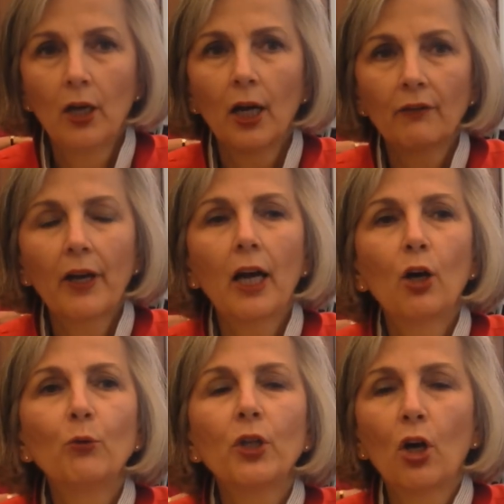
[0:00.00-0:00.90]
of
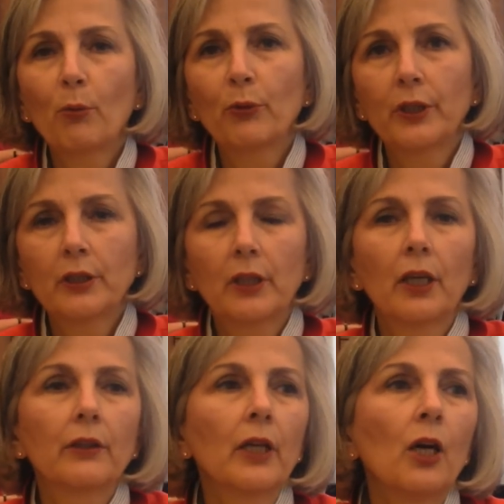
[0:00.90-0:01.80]
how we operate
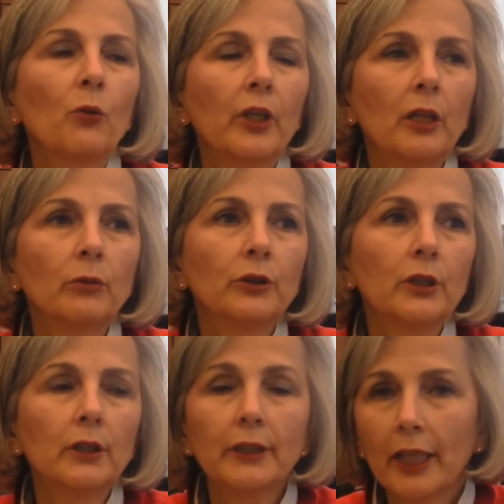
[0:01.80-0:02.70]
together, how we're able
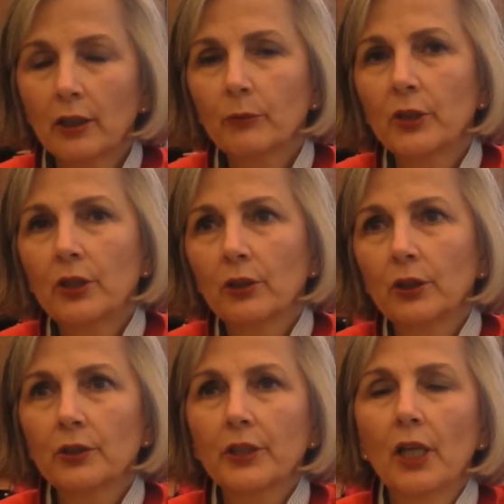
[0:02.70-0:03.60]
to lend
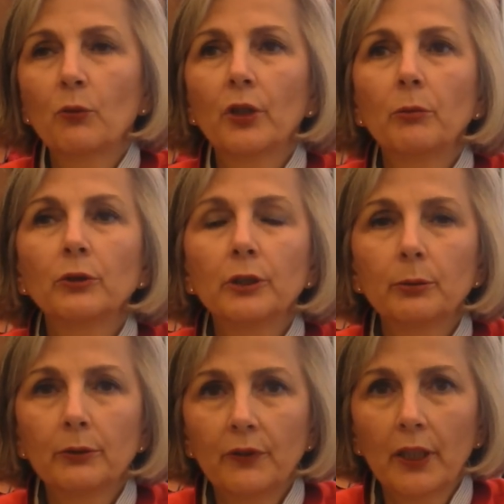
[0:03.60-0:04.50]
materials, how we're able to
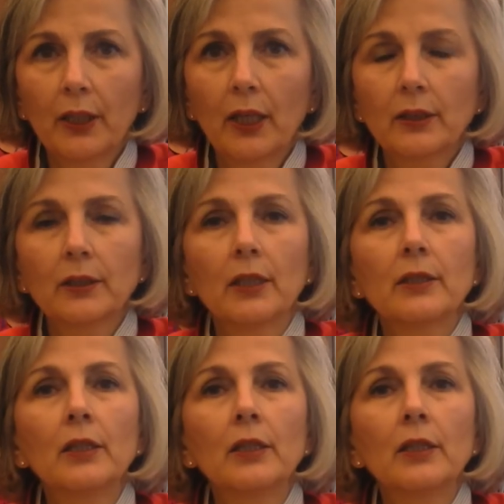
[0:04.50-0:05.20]
provide access,